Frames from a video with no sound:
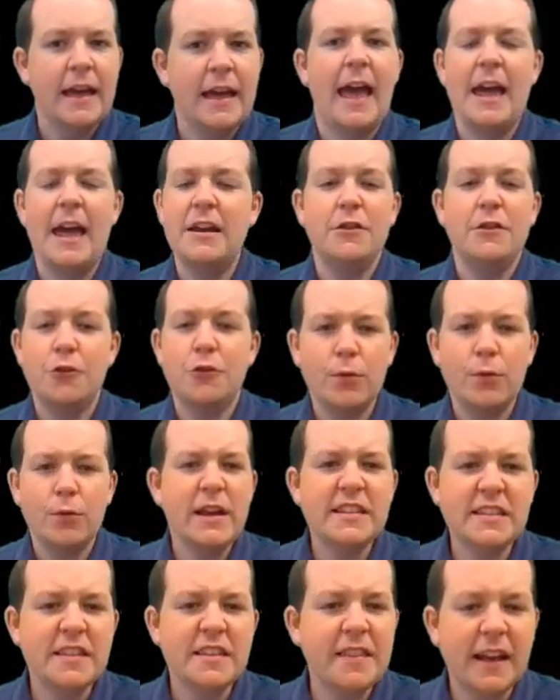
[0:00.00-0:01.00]
And the
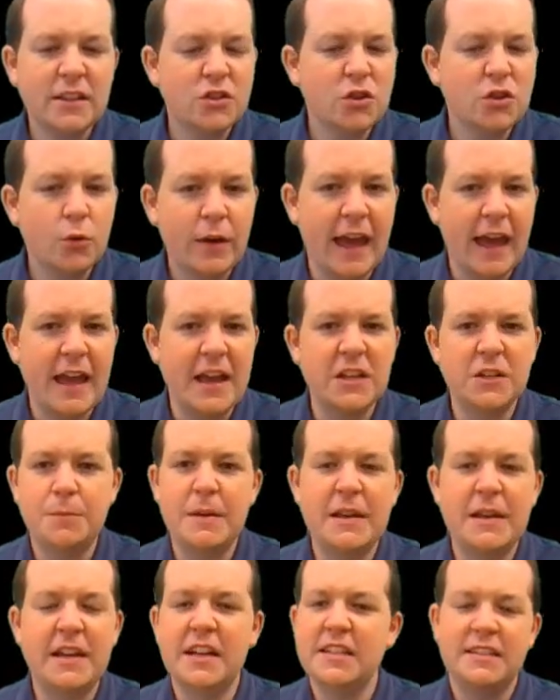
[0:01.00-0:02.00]
reason that's okay is
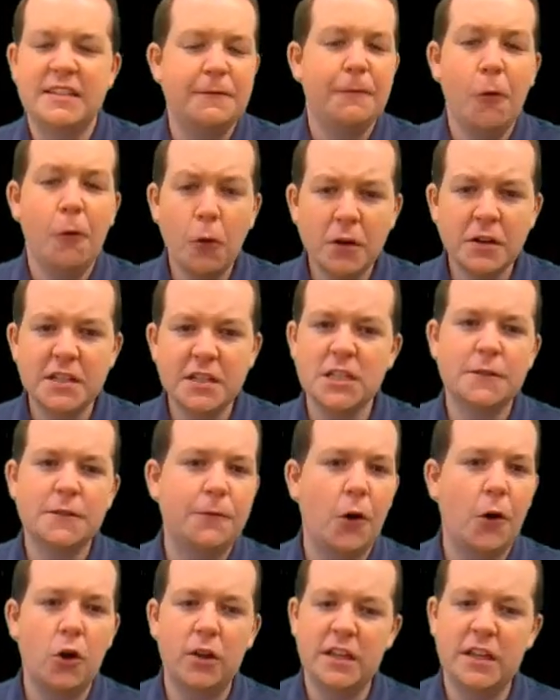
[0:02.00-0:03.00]
because forces
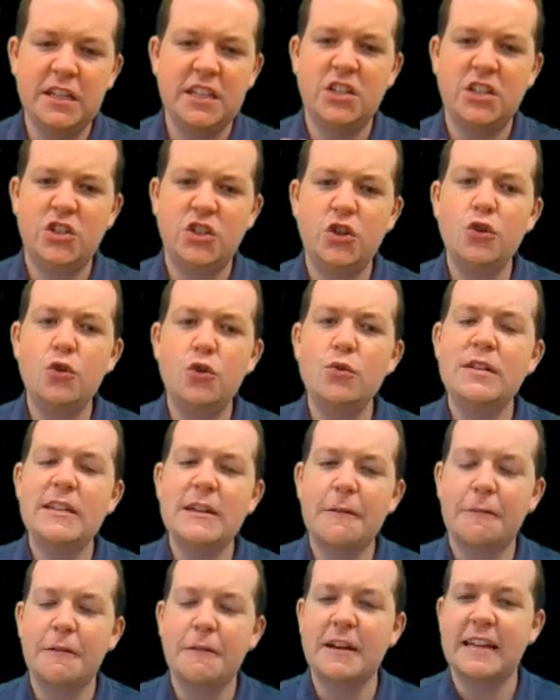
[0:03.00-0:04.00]
fall into two
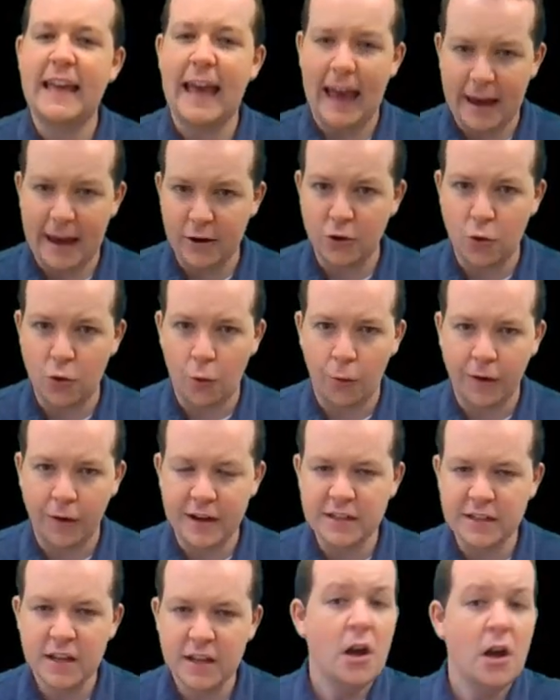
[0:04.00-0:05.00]
different
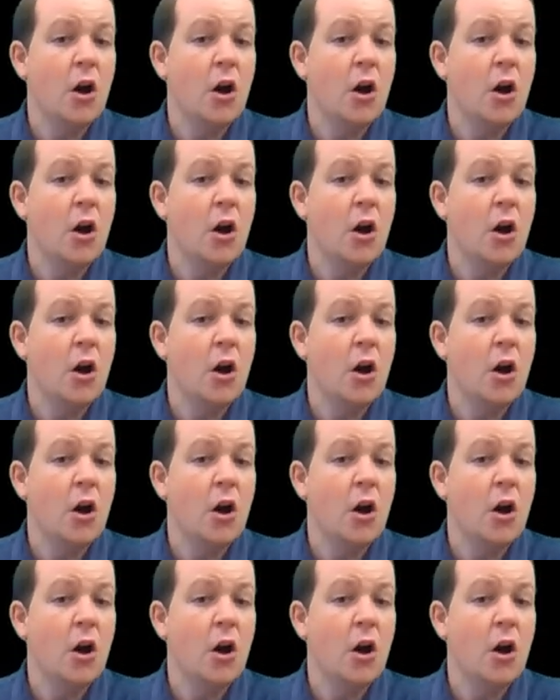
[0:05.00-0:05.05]
categories.